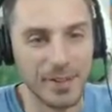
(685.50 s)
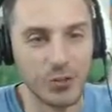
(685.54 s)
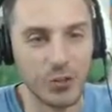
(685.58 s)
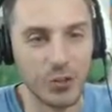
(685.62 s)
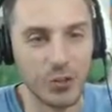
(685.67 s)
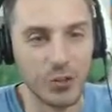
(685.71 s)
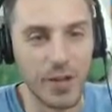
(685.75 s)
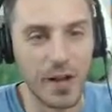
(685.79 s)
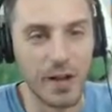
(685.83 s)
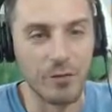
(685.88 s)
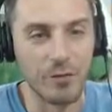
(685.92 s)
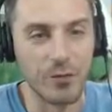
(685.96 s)

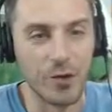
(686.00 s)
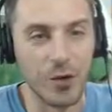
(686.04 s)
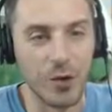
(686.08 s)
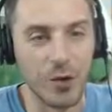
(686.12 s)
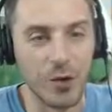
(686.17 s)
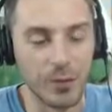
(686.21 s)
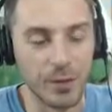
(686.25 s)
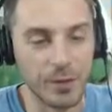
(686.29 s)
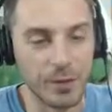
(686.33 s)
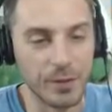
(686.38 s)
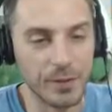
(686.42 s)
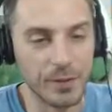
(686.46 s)
Should have
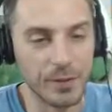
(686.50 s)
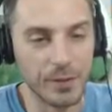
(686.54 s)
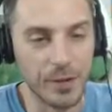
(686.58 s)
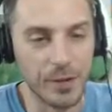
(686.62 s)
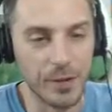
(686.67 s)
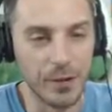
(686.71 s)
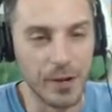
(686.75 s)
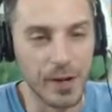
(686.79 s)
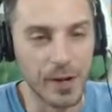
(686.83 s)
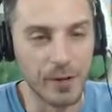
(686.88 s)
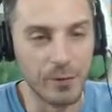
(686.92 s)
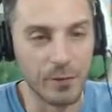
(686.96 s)
known.
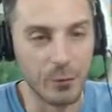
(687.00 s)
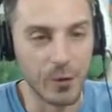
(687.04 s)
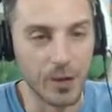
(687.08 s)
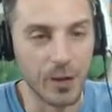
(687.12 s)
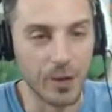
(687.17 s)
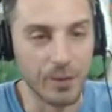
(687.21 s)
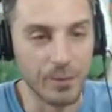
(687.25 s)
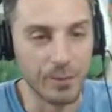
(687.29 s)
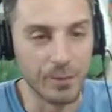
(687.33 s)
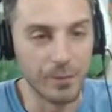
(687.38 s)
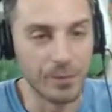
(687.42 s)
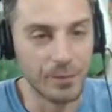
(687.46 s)
Alright,
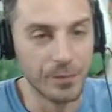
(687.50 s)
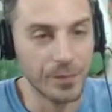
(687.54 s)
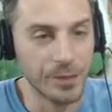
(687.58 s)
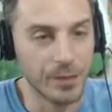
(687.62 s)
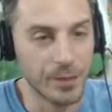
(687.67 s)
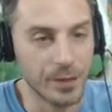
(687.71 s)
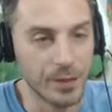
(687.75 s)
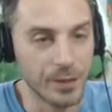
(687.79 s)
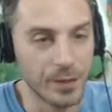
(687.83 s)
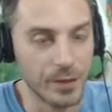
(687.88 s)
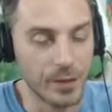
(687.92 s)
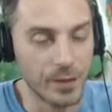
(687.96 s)
well,
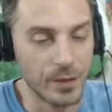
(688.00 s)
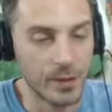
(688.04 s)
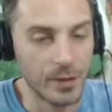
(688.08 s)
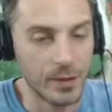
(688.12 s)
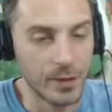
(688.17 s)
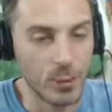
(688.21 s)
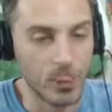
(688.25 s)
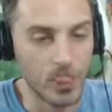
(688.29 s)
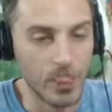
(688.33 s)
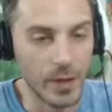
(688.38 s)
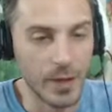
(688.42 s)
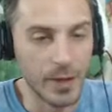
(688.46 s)

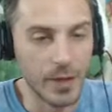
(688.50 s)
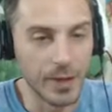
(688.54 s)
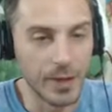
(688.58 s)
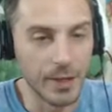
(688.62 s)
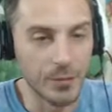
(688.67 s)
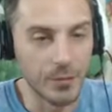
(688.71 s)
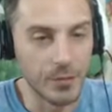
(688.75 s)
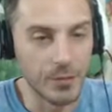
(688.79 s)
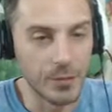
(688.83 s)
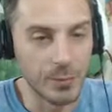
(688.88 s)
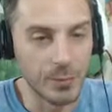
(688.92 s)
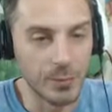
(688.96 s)
we got to
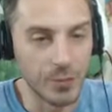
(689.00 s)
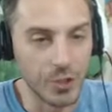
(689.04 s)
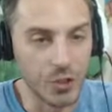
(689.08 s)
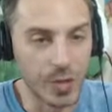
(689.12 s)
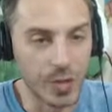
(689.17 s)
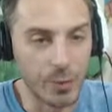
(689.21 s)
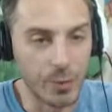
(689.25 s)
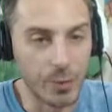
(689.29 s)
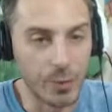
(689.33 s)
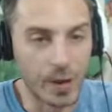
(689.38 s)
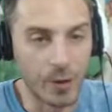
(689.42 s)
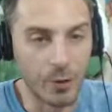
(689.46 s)
get this
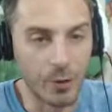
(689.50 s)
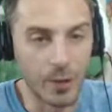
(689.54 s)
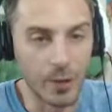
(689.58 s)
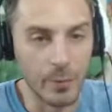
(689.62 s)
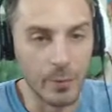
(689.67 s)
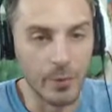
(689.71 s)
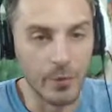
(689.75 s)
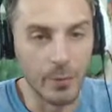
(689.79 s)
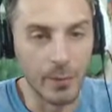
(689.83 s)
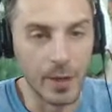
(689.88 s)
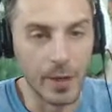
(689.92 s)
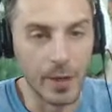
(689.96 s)
Machamp powered
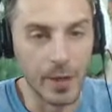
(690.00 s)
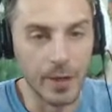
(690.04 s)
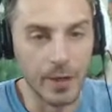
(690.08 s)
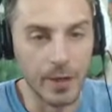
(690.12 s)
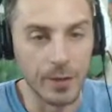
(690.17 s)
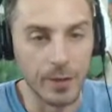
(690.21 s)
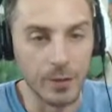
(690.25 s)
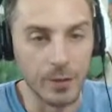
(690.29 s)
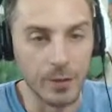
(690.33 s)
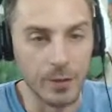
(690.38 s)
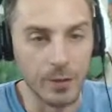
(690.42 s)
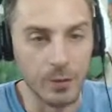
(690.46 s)
up if we
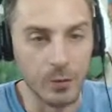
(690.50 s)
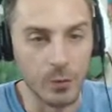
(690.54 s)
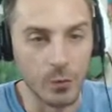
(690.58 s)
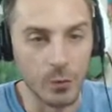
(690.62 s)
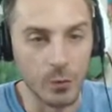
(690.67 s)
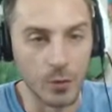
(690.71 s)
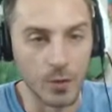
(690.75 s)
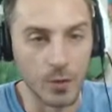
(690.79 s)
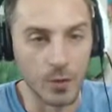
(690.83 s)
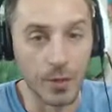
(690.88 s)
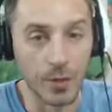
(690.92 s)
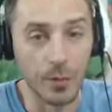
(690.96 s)
can.
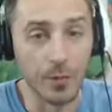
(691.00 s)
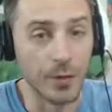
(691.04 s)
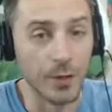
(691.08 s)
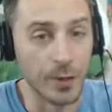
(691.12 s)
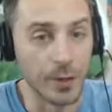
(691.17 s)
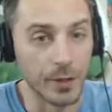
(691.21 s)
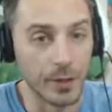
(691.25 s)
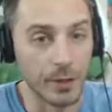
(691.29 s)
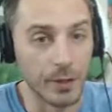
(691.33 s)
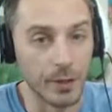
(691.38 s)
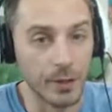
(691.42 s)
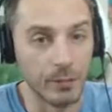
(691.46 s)
Or
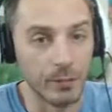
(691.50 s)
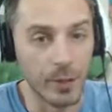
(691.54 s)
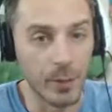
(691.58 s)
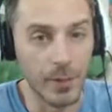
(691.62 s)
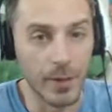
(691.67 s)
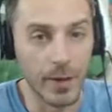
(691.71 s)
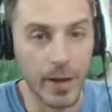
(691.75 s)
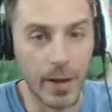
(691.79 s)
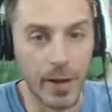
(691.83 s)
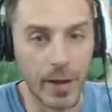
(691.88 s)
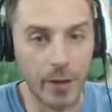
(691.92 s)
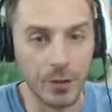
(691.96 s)
something.
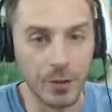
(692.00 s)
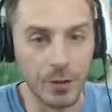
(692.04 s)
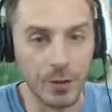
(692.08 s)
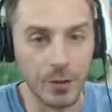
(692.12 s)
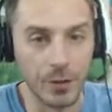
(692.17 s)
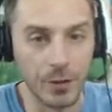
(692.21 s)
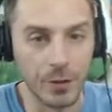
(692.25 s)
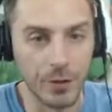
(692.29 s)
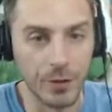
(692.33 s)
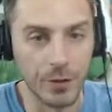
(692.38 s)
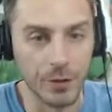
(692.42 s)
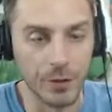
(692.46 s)
Maybe I have
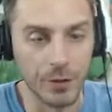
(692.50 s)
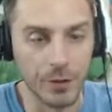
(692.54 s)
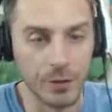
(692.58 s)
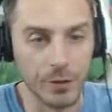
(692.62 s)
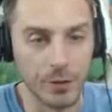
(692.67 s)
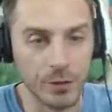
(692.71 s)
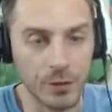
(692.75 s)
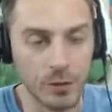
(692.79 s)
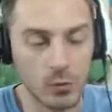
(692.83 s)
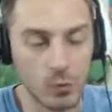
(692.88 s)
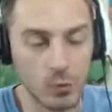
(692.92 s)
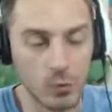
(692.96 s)
another...